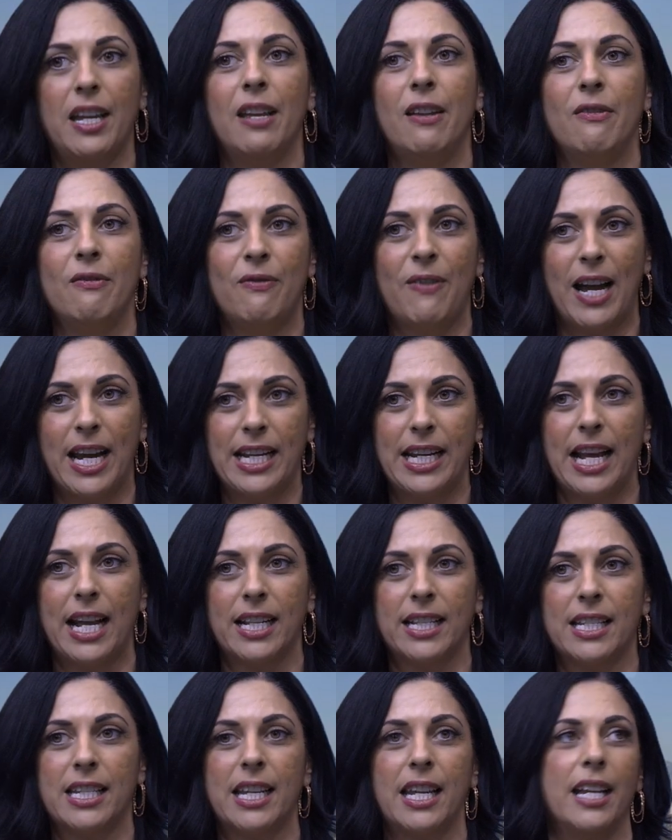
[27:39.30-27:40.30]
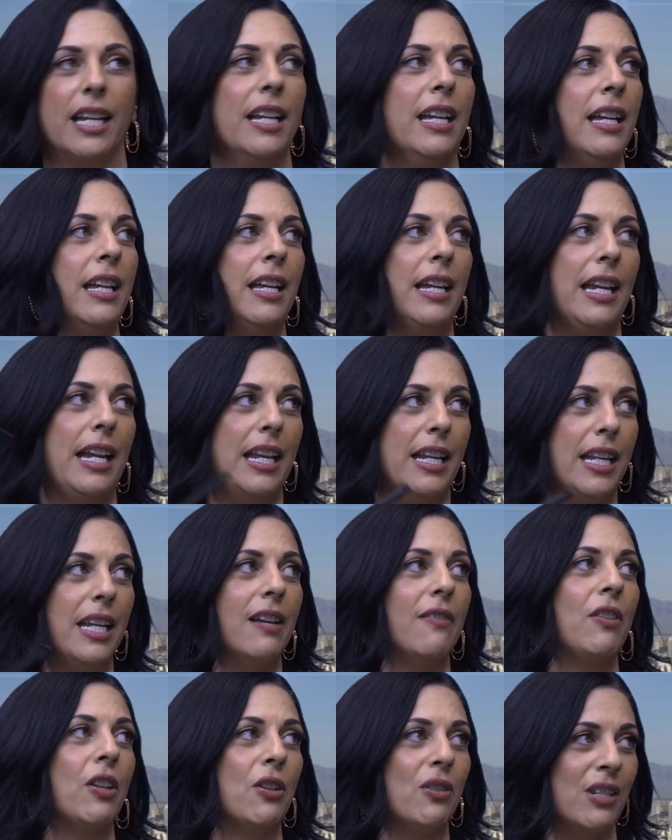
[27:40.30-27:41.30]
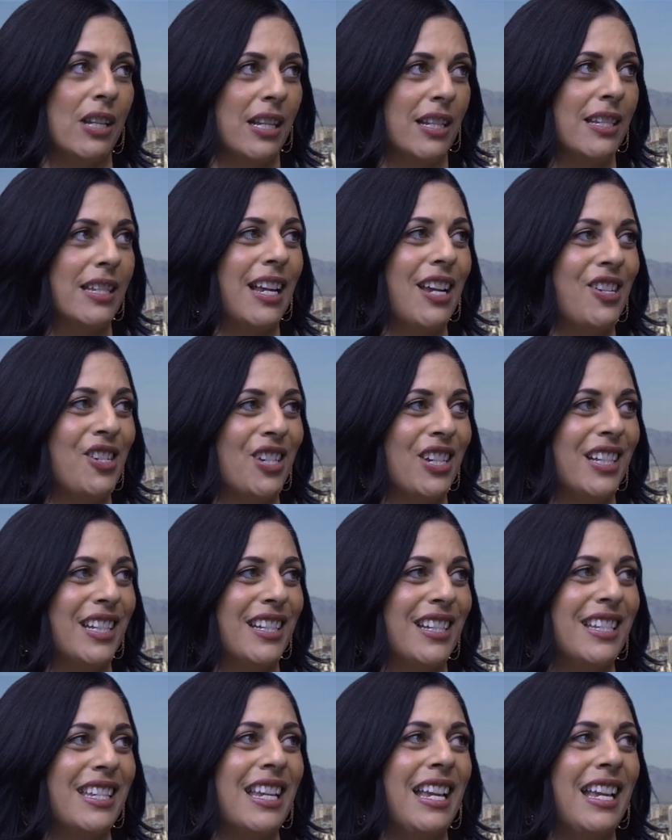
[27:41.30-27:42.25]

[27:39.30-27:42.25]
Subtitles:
and financing any of those concessions.